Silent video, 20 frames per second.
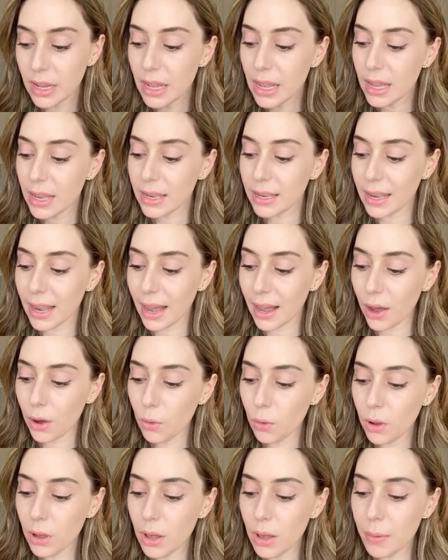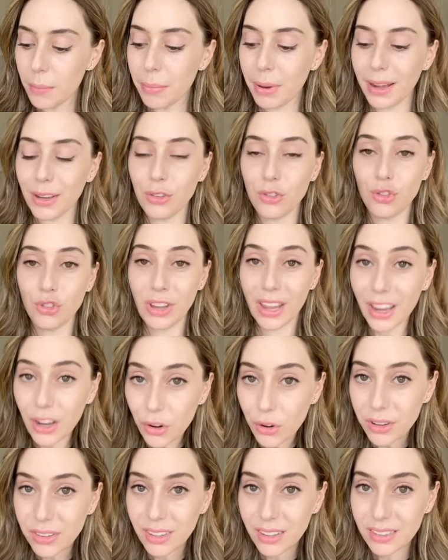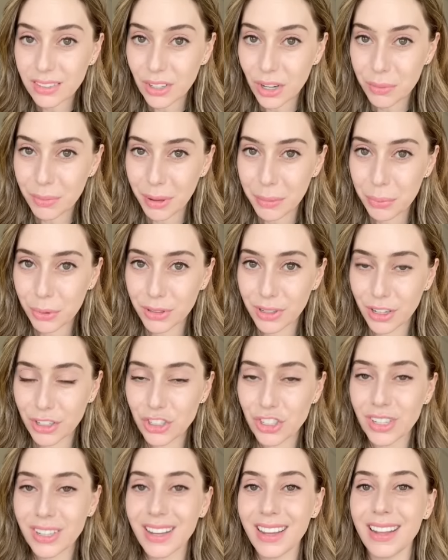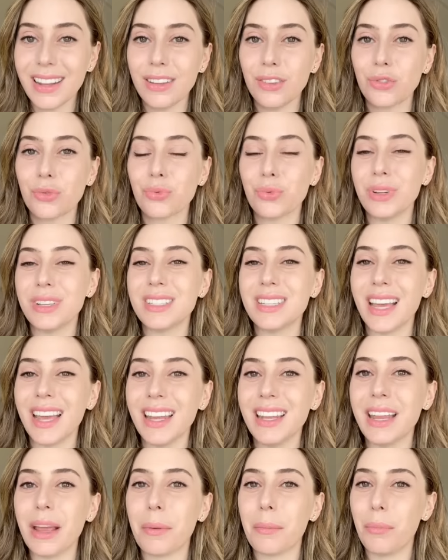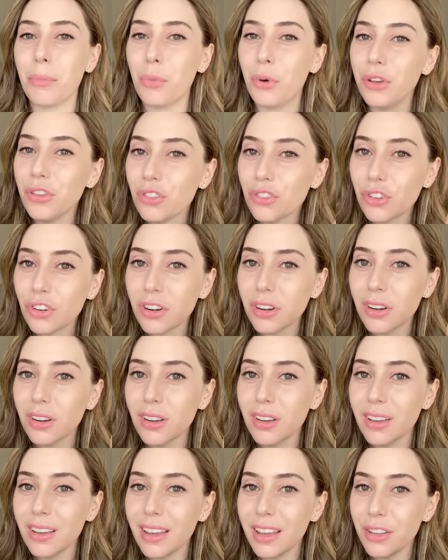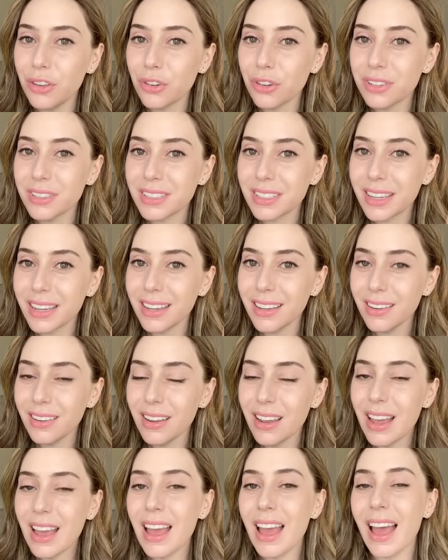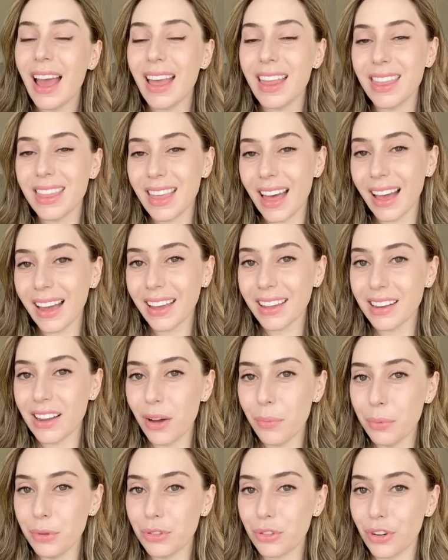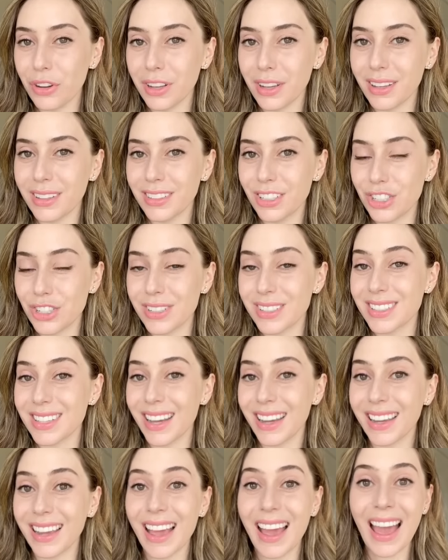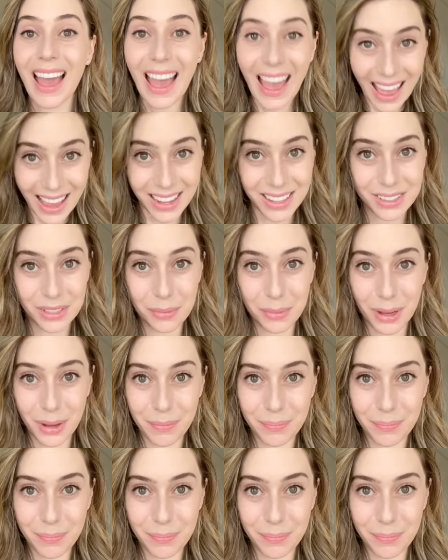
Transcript: Now, by increasing ceramide production, it is retaining moisture in your skin, and that can help with certain conditions like eczema